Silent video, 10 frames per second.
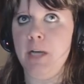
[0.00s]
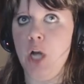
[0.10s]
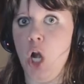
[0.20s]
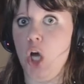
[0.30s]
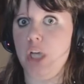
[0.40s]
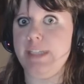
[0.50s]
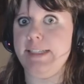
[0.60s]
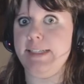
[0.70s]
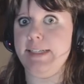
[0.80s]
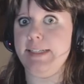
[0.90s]

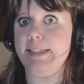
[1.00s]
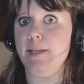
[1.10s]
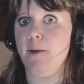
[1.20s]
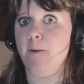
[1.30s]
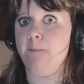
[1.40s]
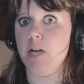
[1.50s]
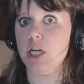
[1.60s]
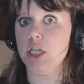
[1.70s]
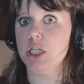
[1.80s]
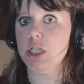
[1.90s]
Lost Silver.